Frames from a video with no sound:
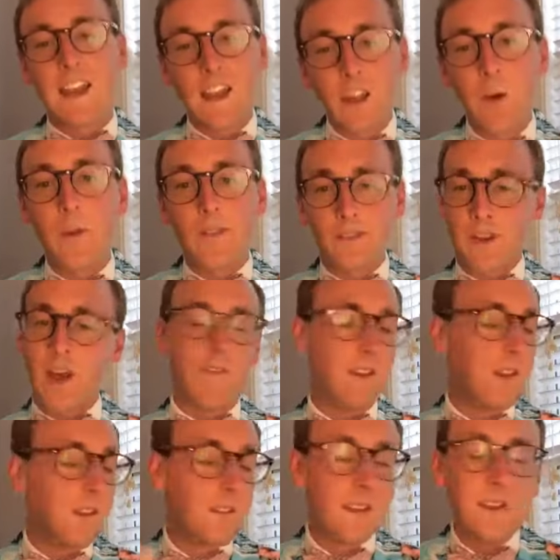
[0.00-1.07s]
I know it's tough,
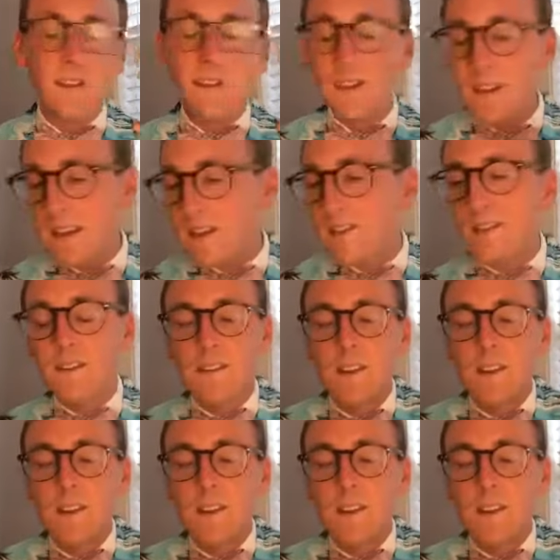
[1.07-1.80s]
and it's it's, it's